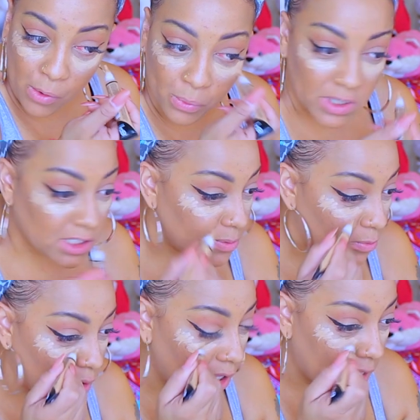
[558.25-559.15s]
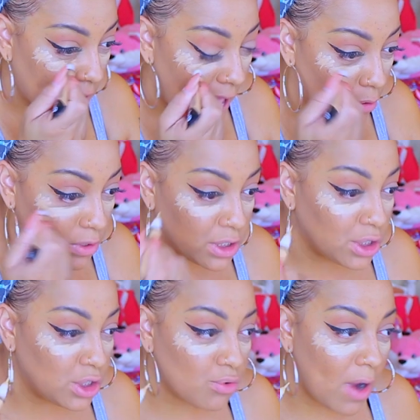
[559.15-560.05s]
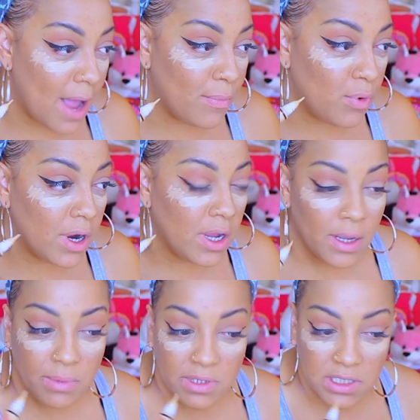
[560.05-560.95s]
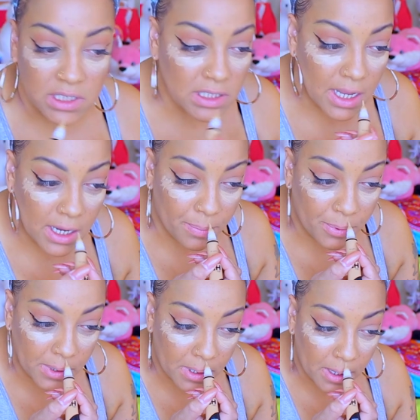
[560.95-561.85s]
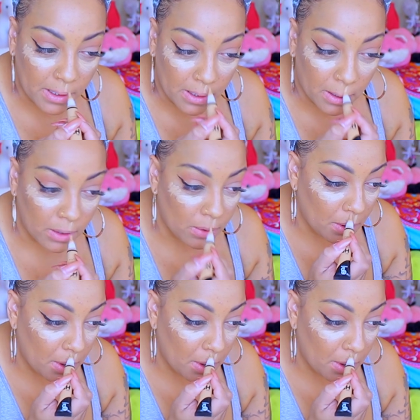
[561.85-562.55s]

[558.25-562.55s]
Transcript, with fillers: which will allow it to dry more. But this is like a pretty color though.